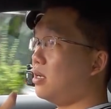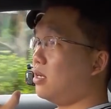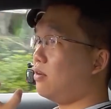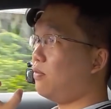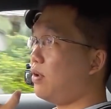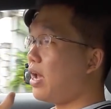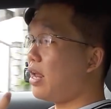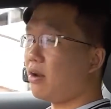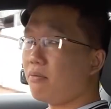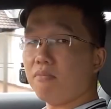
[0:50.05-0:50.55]

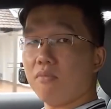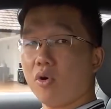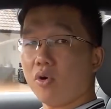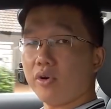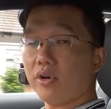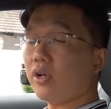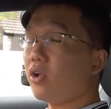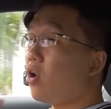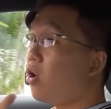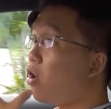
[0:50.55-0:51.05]
we had a
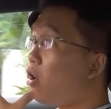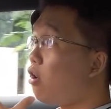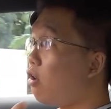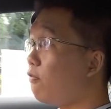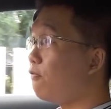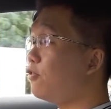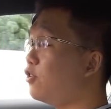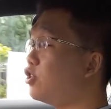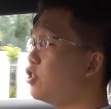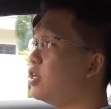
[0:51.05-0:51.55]
model
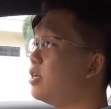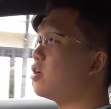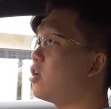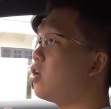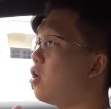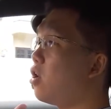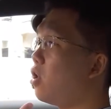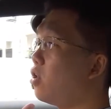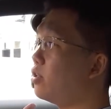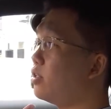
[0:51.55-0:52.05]
officially
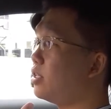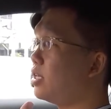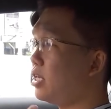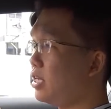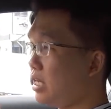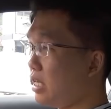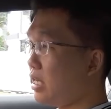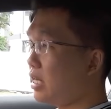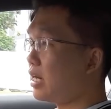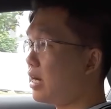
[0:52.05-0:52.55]
called the
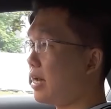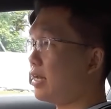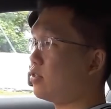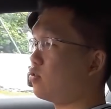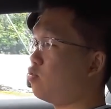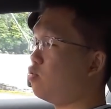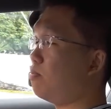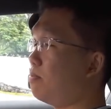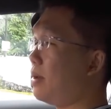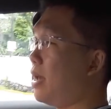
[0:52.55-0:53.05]
E-Class
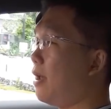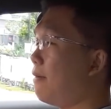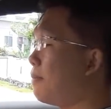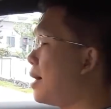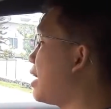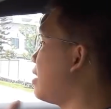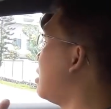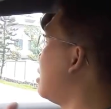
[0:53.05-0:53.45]
Coupe. But